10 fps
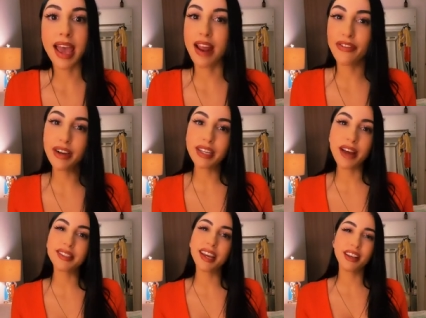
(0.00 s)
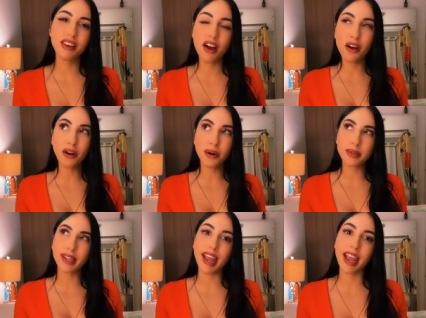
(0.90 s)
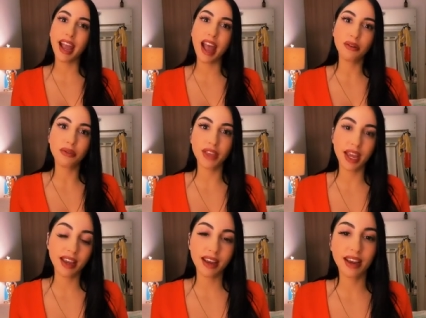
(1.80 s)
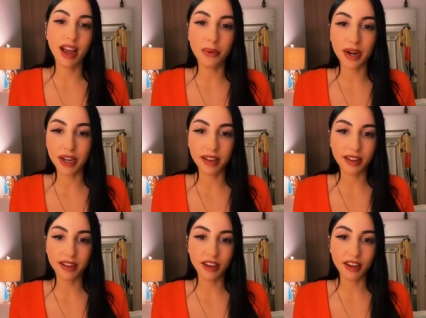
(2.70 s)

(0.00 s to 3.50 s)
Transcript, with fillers: And at first I was like, no, like, I don't think I want to,